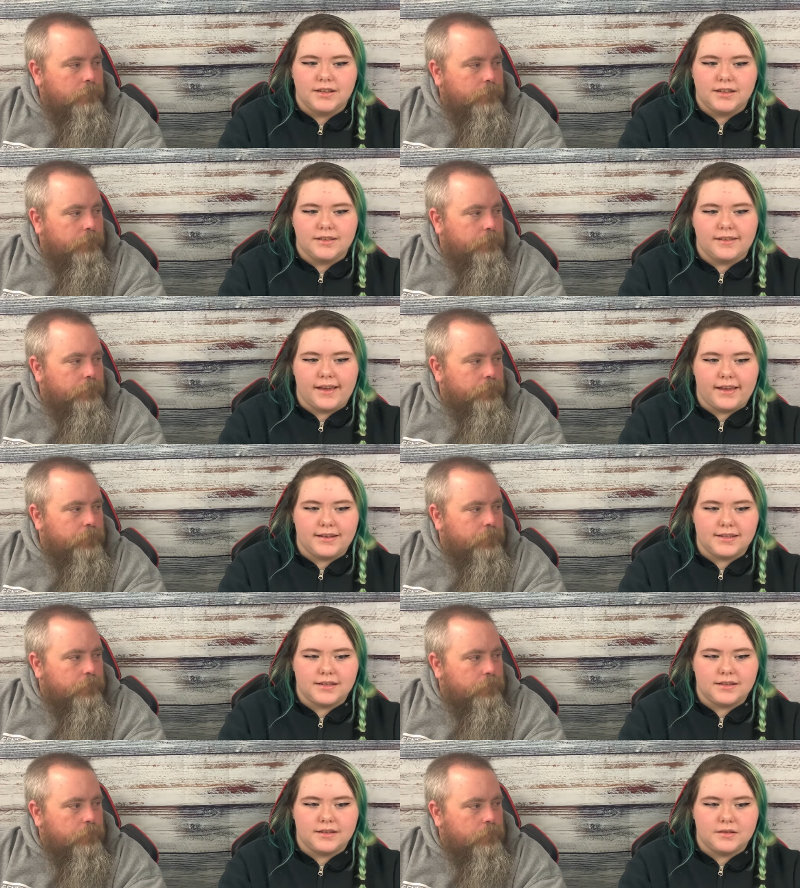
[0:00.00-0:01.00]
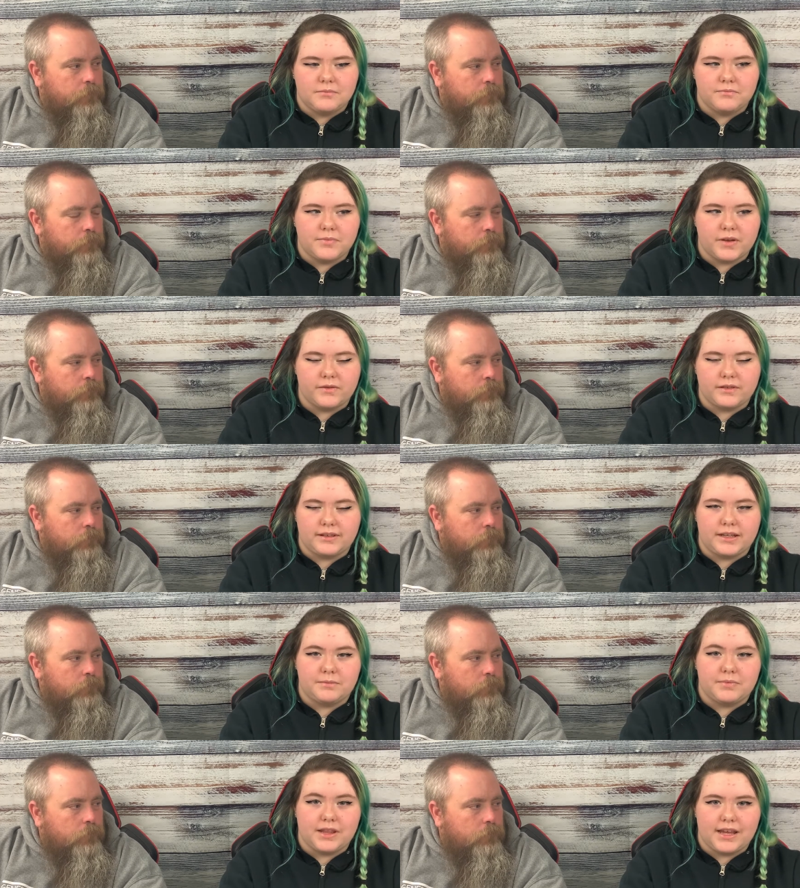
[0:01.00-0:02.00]
Speaker 1: that Beverly
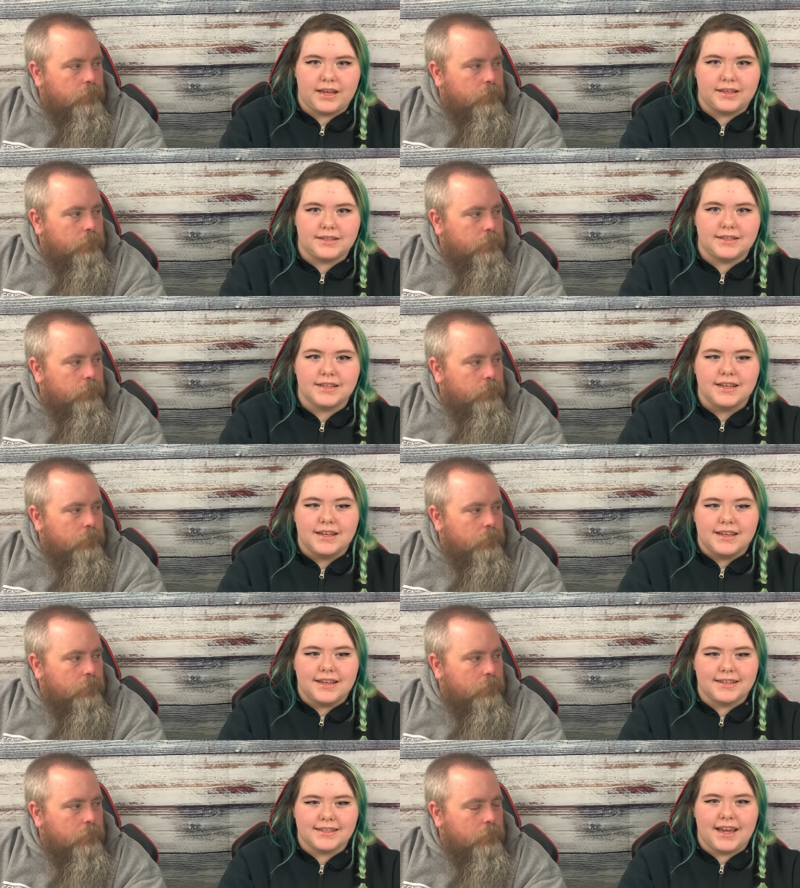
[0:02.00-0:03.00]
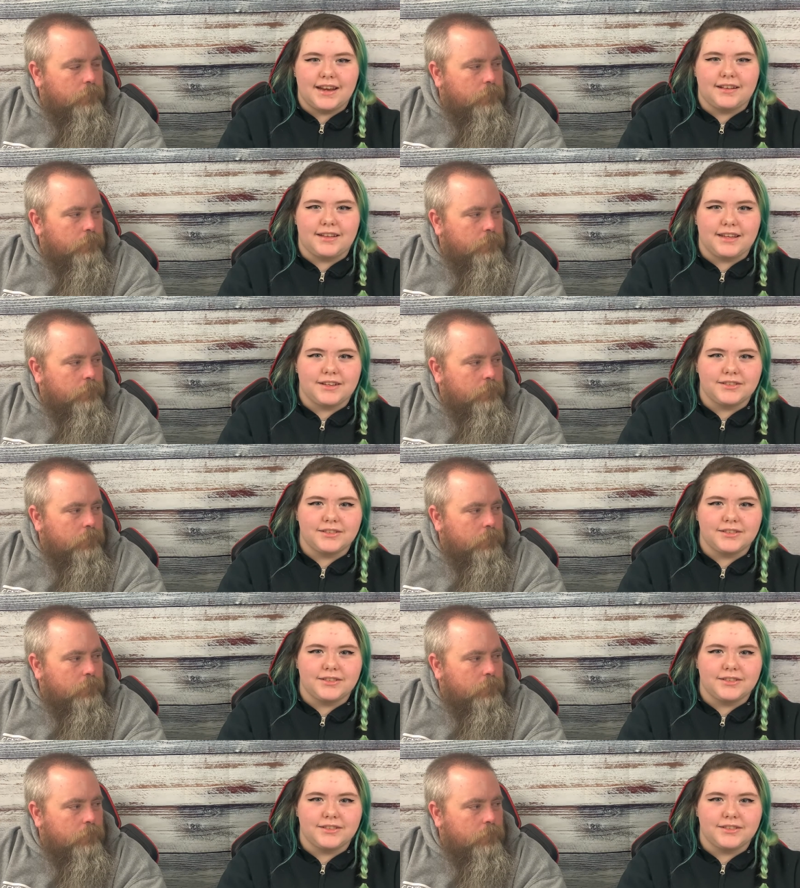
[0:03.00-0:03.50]
plays is kind of like,